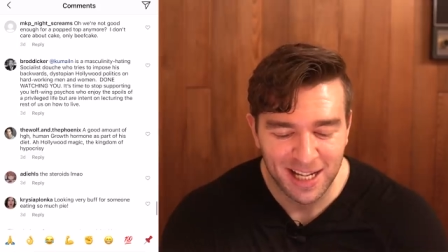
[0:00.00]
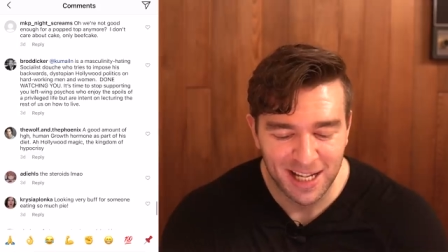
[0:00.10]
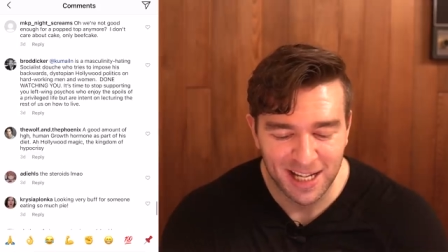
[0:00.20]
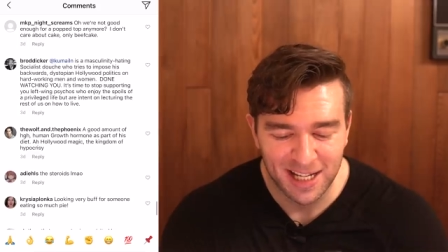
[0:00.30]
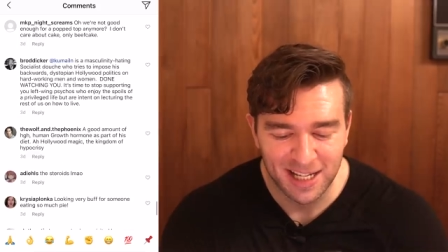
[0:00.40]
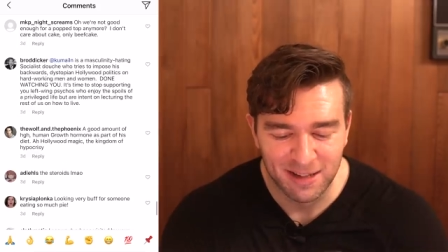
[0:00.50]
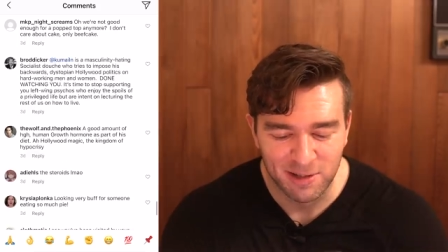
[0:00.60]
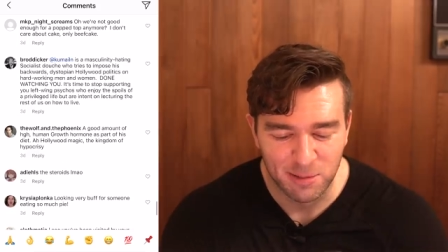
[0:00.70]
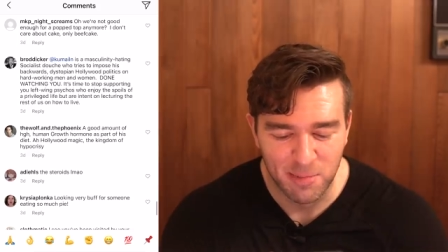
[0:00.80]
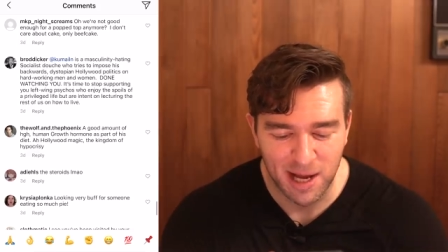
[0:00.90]
Uh,
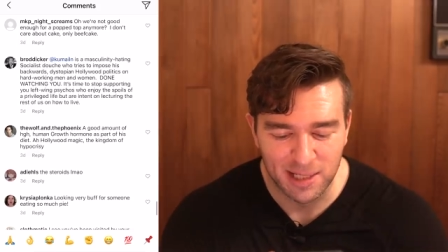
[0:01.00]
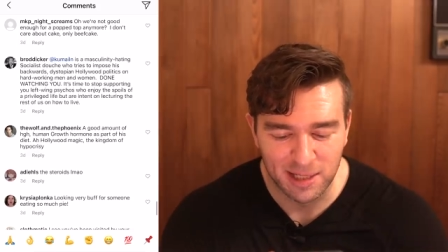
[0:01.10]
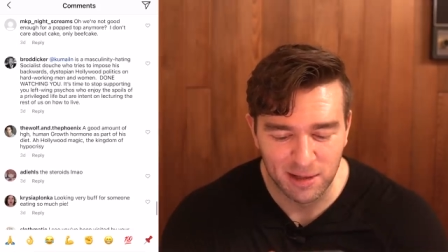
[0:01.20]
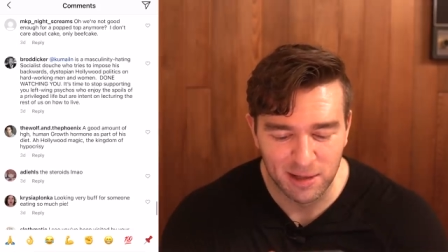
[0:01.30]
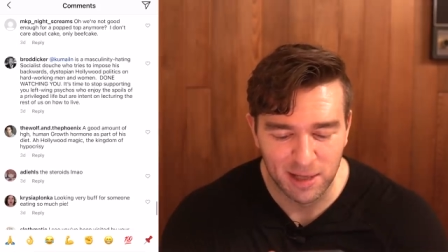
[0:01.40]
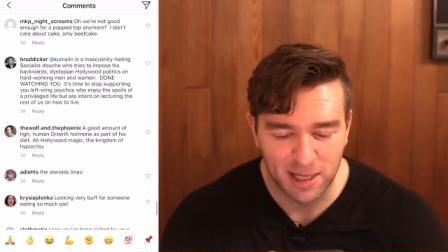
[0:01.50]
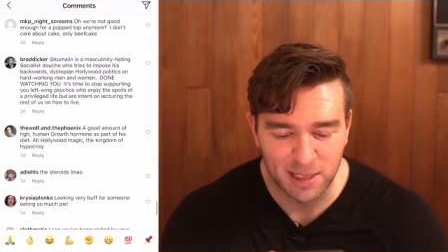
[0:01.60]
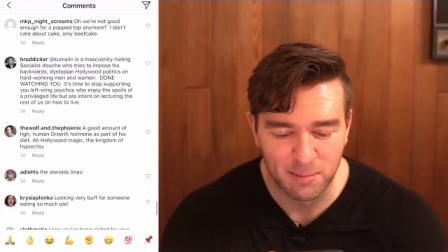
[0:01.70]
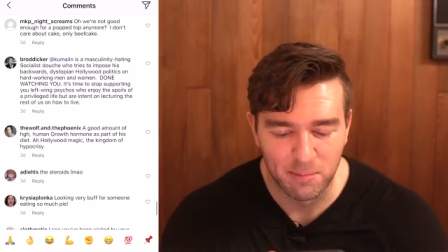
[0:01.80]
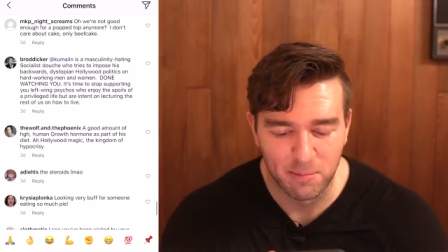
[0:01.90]
is masculine
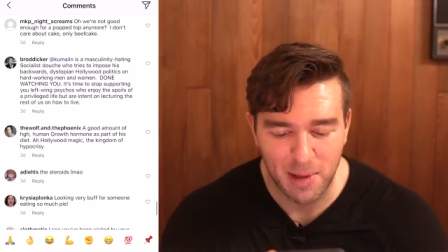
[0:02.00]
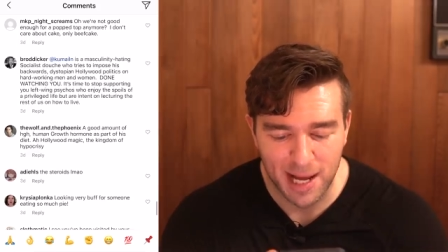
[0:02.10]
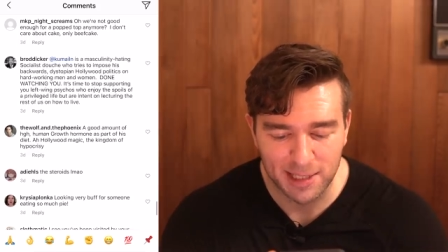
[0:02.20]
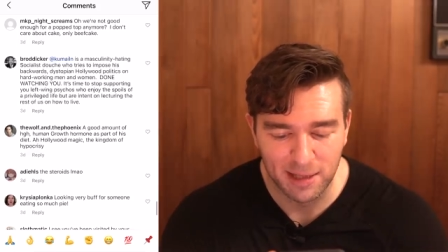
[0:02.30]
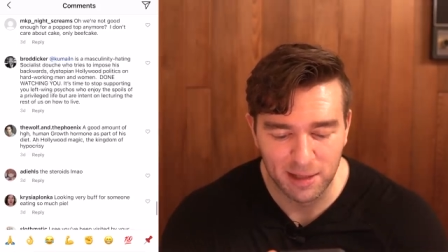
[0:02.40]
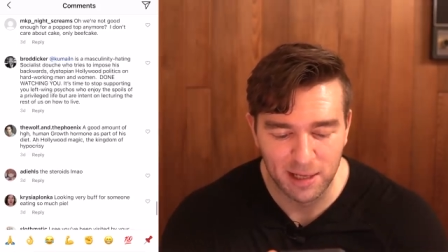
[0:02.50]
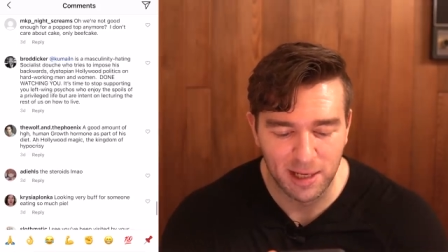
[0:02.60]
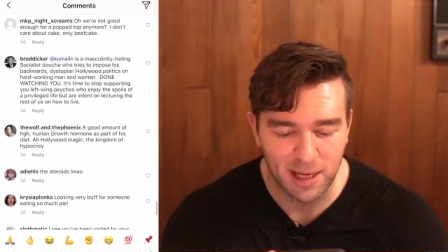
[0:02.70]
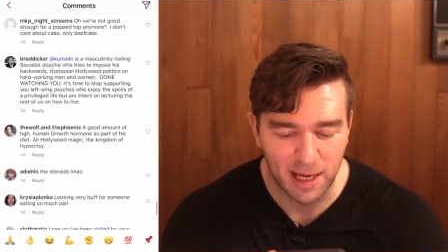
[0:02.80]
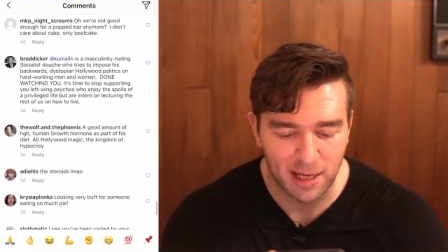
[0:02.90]
is
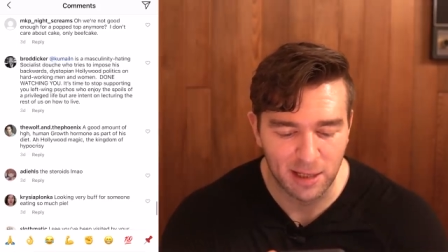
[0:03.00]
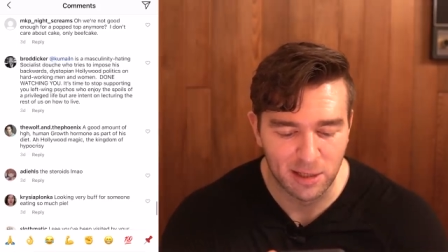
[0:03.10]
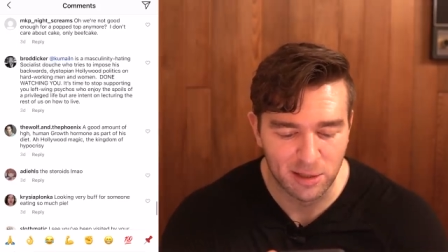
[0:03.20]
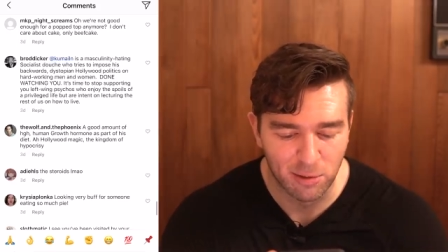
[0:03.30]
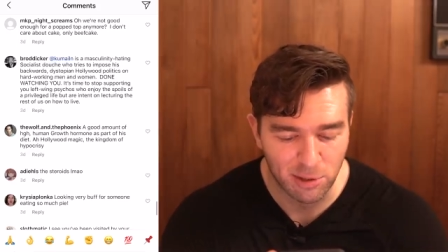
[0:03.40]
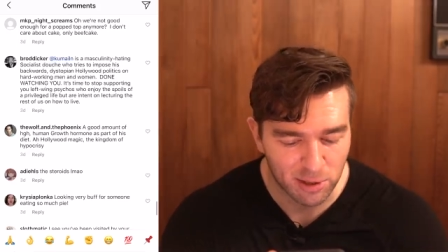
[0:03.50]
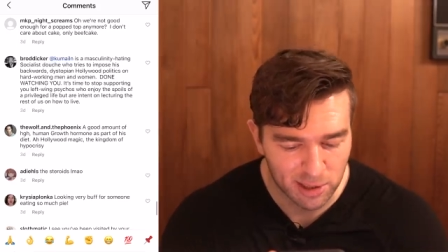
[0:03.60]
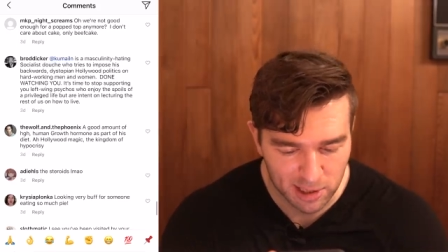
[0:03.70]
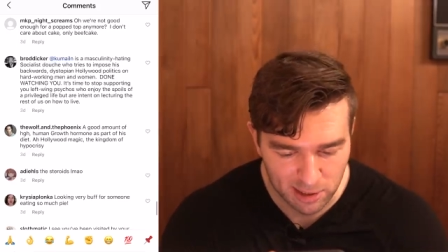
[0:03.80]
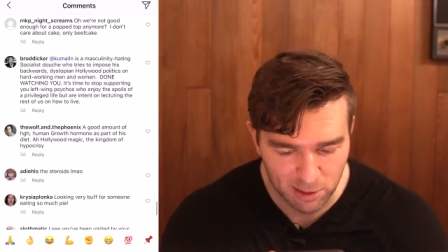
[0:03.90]
masculinity hating
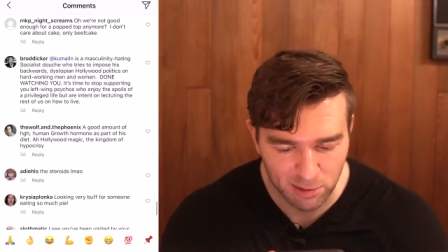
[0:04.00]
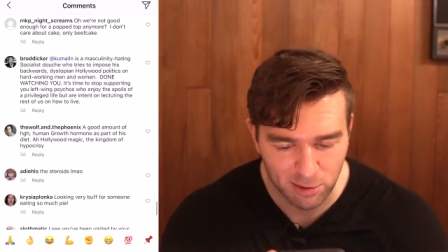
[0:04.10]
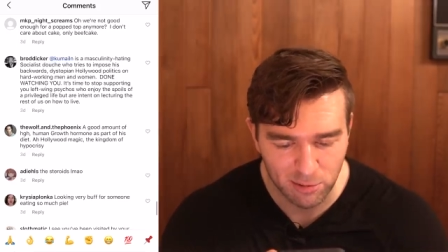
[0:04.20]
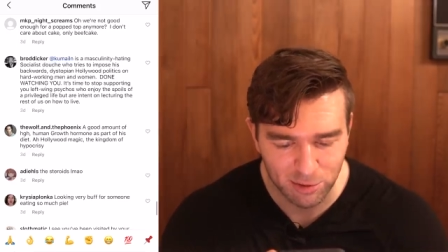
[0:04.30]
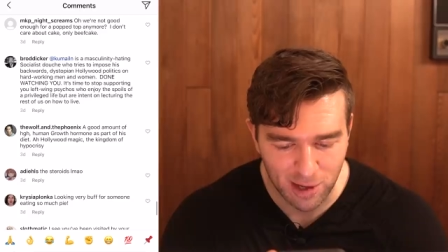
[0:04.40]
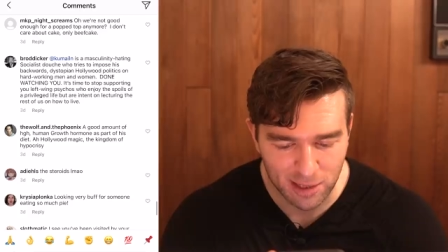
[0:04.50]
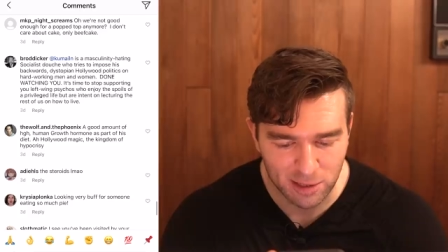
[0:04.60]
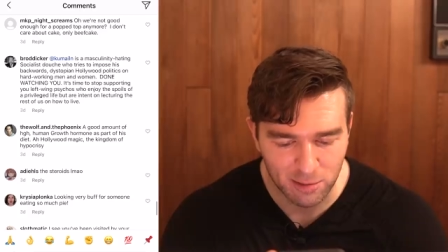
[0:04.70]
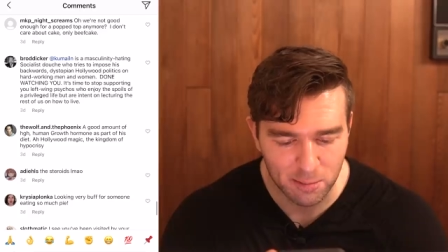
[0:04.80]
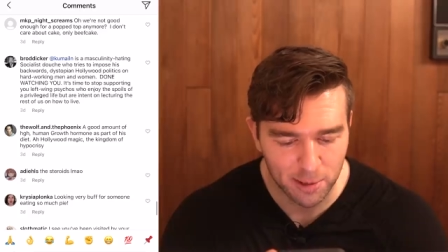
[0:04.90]
socialist douche who tries
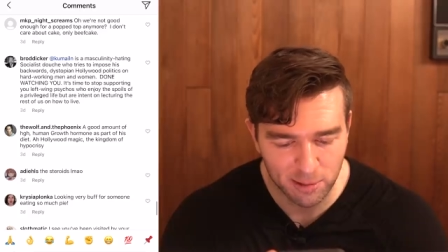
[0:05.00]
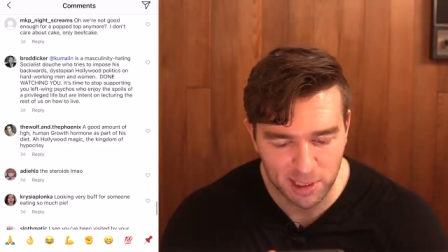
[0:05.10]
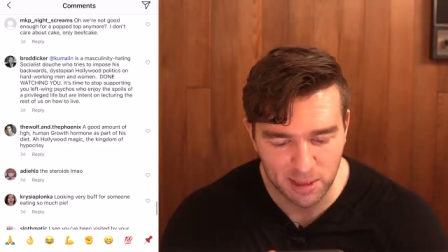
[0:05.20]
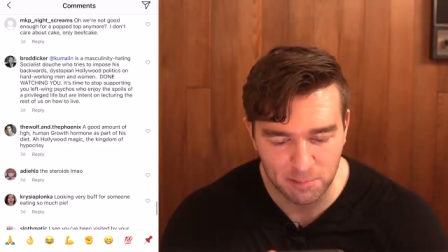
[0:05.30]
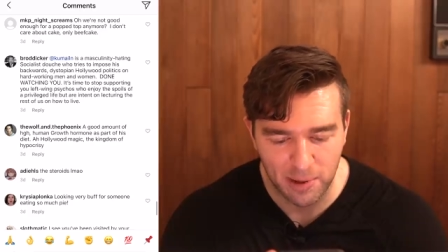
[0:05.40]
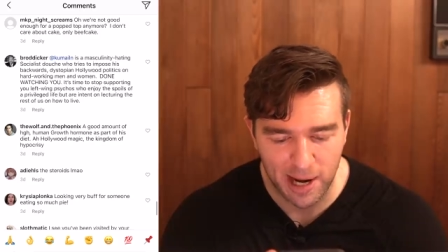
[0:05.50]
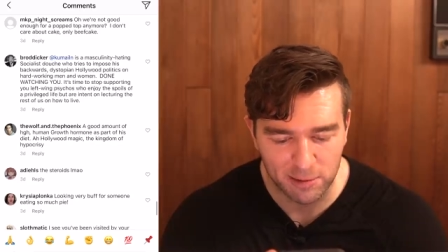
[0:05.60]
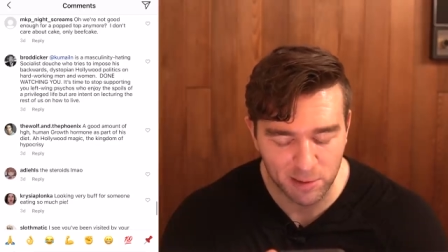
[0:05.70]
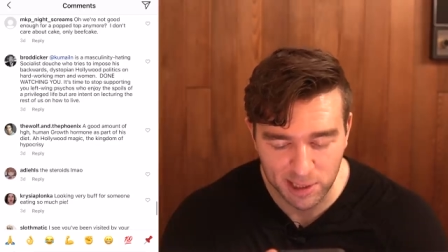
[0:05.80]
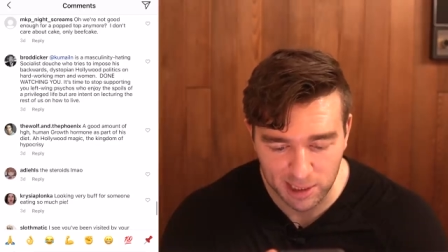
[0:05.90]
to impose his backwards